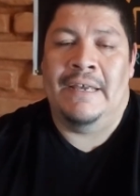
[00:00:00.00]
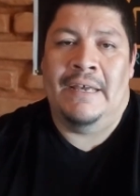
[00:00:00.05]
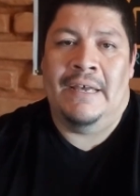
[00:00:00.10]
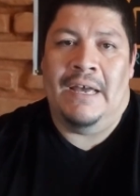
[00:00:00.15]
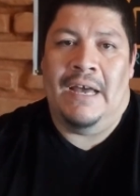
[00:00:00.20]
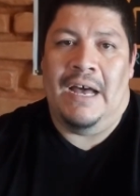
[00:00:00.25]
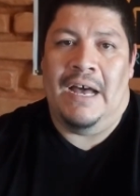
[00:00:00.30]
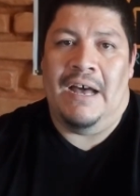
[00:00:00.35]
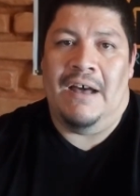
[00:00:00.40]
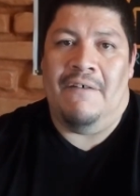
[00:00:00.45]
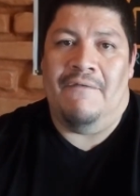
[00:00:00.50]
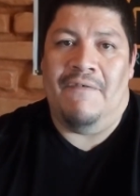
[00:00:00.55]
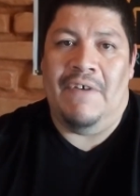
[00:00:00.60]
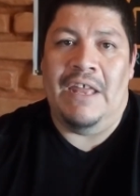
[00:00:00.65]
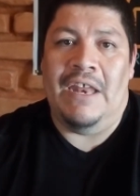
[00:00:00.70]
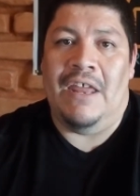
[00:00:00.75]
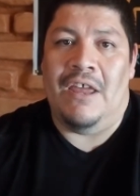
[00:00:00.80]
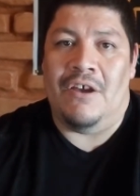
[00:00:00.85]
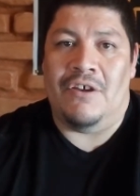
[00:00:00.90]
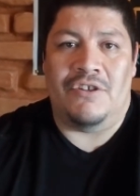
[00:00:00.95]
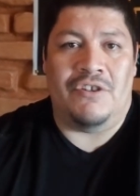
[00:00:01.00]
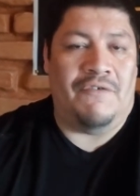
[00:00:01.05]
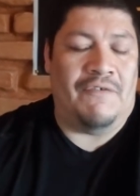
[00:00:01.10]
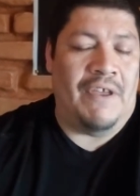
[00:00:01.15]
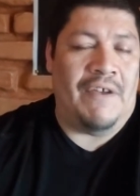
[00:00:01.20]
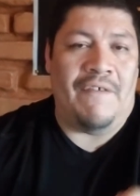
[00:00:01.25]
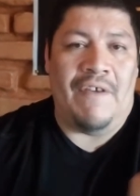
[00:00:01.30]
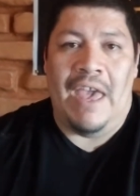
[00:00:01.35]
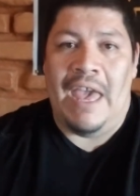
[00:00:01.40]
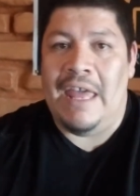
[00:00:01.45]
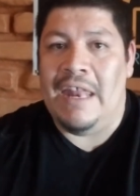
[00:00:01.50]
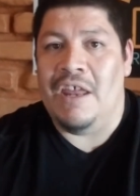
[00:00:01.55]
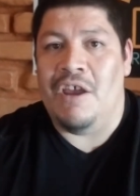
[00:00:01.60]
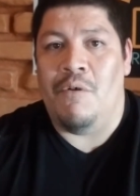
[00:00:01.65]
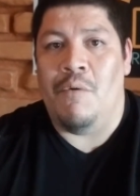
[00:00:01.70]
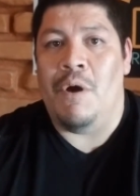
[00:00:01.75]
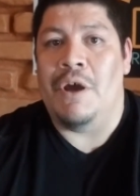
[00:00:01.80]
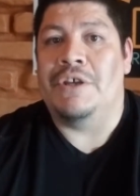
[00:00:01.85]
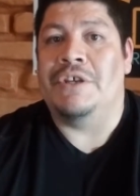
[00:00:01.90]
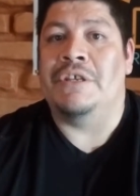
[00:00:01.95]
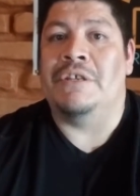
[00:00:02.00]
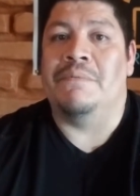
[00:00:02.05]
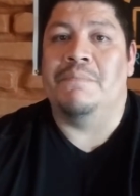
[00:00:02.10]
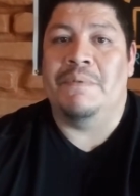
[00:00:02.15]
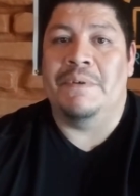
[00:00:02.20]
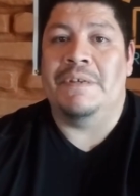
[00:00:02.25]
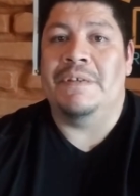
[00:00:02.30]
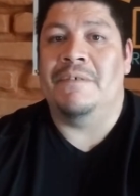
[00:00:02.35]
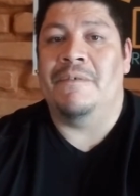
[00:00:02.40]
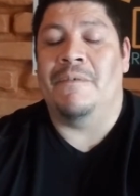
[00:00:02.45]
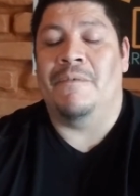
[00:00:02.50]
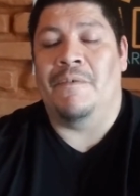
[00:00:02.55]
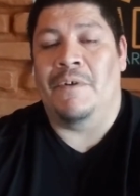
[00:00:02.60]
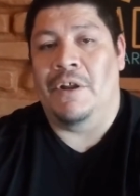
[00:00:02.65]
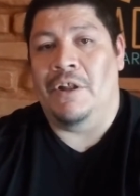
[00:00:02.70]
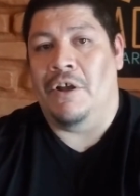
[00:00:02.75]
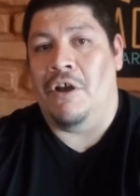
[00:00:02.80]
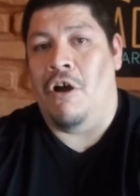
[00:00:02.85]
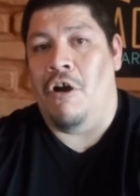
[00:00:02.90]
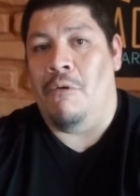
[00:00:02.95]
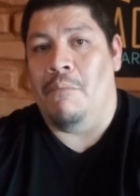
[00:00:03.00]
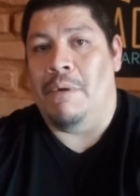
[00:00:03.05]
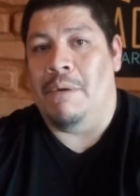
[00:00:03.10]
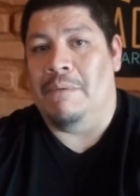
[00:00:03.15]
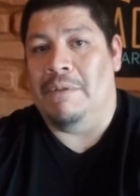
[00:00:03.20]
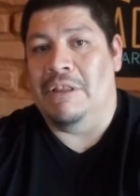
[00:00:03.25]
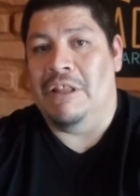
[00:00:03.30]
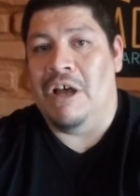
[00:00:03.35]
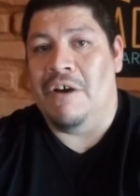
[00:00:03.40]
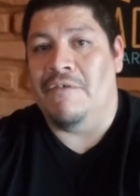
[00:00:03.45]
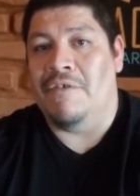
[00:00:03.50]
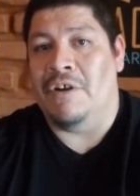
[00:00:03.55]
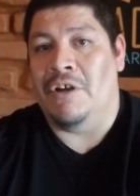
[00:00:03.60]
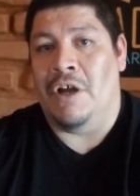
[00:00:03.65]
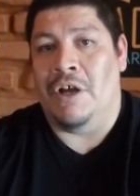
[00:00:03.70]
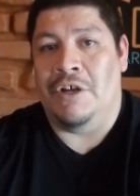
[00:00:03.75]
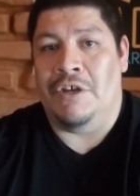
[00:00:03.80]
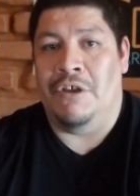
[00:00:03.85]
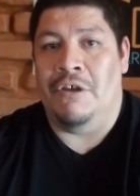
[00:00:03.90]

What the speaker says: videos. So if you have any questions, please feel free to call me. I would love to talk to you